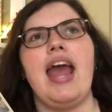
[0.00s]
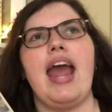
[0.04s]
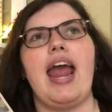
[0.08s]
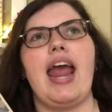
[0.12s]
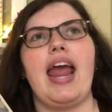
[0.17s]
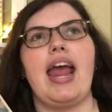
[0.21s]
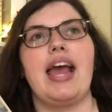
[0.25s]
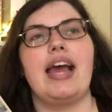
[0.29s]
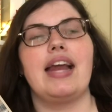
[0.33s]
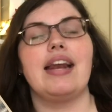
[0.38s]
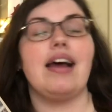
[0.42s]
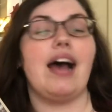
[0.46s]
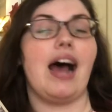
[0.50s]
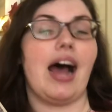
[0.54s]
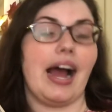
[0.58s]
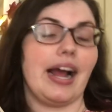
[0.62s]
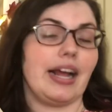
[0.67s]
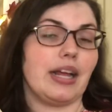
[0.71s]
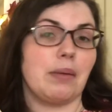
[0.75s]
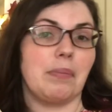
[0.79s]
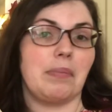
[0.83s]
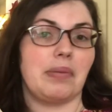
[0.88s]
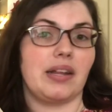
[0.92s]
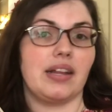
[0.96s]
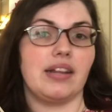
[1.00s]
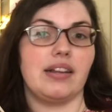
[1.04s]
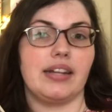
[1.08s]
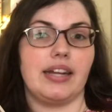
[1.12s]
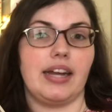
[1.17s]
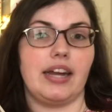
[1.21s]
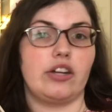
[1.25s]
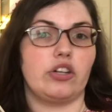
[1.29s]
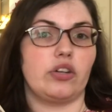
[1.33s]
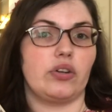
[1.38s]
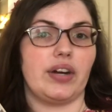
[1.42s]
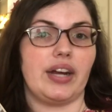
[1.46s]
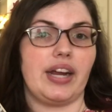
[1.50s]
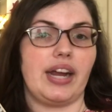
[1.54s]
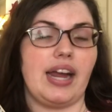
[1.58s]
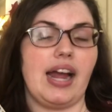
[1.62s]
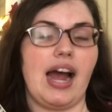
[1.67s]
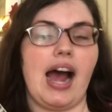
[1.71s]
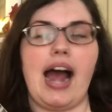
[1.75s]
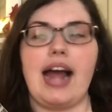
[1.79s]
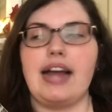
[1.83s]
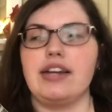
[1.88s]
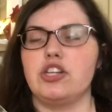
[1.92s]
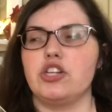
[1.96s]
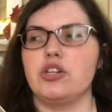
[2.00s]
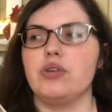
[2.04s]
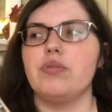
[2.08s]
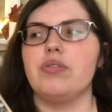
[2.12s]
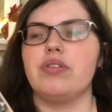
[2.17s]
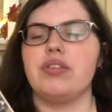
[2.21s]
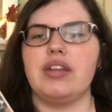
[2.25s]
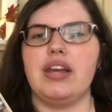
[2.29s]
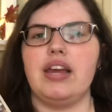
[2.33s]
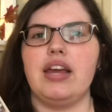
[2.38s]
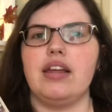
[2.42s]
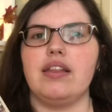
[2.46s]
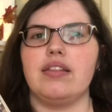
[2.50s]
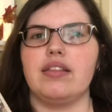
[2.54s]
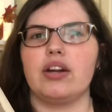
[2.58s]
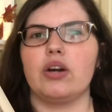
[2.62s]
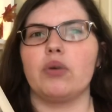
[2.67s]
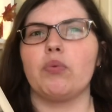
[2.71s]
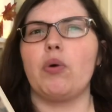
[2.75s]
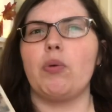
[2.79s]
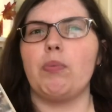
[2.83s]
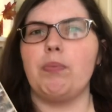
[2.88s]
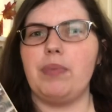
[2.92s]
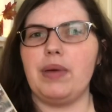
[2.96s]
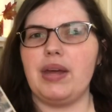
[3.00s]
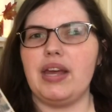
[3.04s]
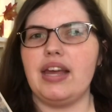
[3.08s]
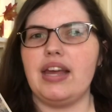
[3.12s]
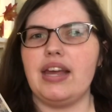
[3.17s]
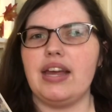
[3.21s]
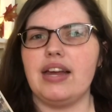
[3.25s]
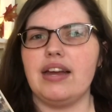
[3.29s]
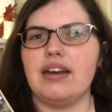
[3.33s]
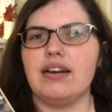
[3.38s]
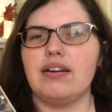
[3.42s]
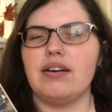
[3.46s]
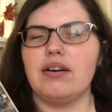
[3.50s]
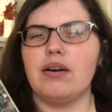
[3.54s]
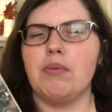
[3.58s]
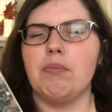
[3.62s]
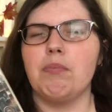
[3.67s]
And I completely agree. I do think there will be